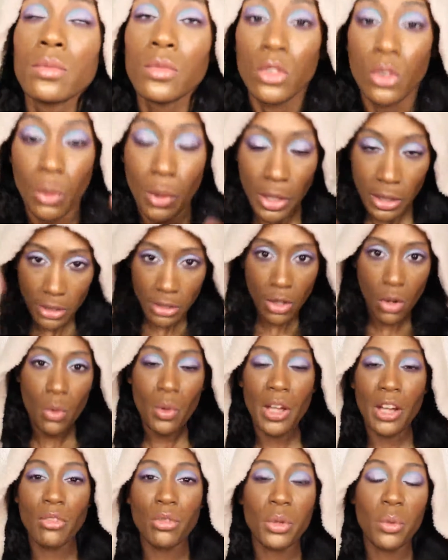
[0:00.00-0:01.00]
So hello
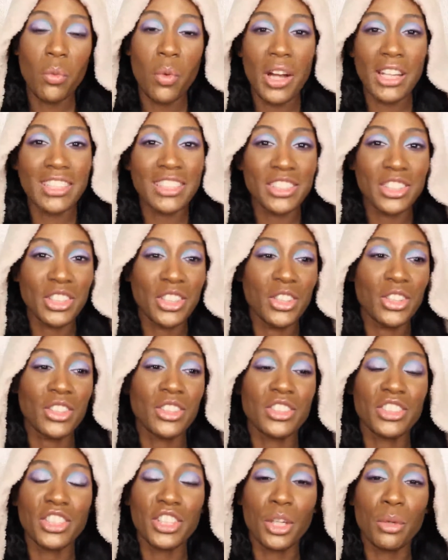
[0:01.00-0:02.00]
everyone, it's your
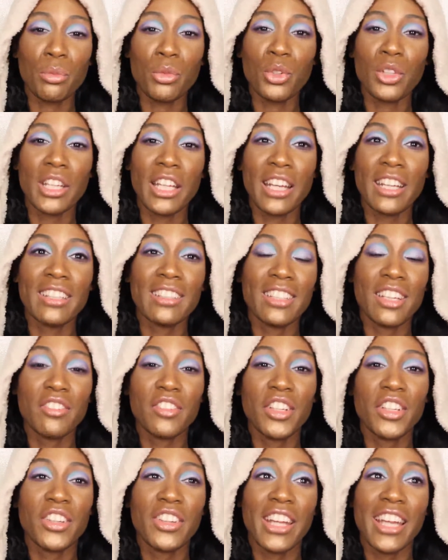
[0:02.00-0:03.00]
girl Juvia's Beauty
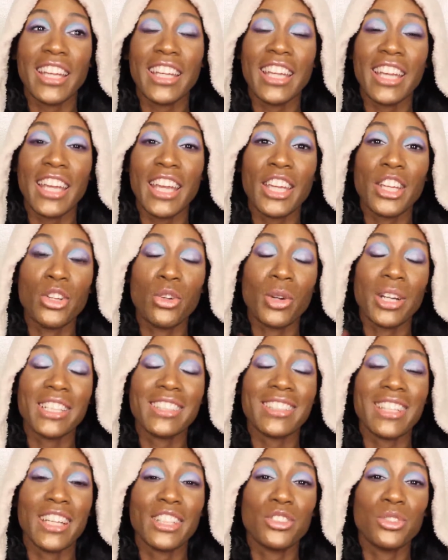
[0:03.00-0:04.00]
eighty-seven here, aka
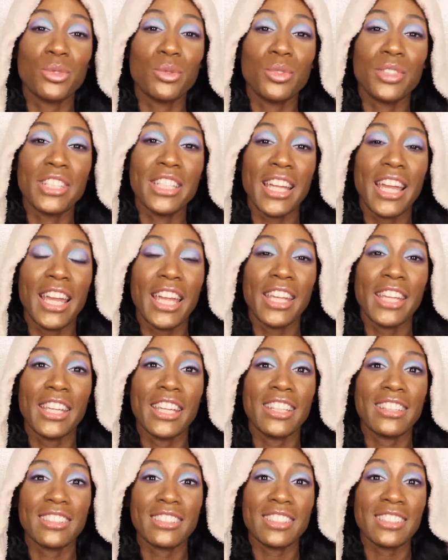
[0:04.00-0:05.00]
Grace, and today
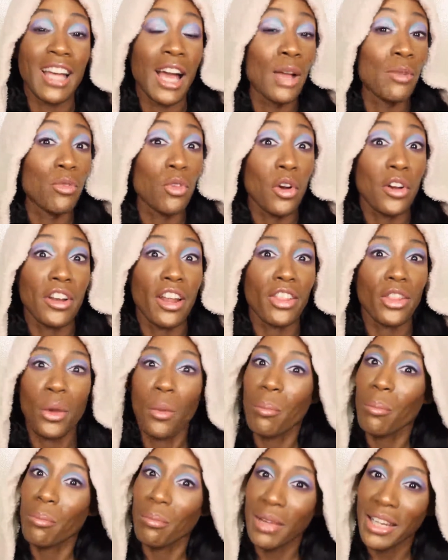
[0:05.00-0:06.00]
it's time for another
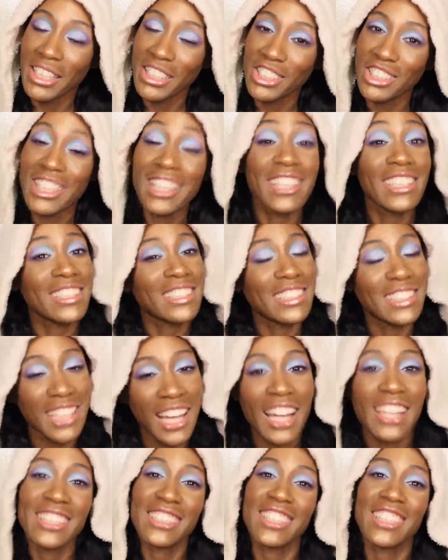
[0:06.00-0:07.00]
main chick,
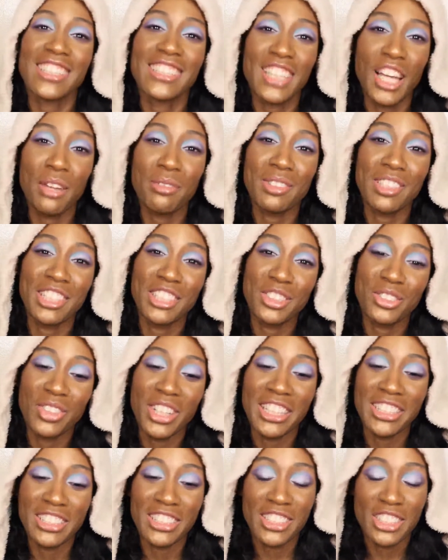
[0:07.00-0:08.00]
side chick type situation.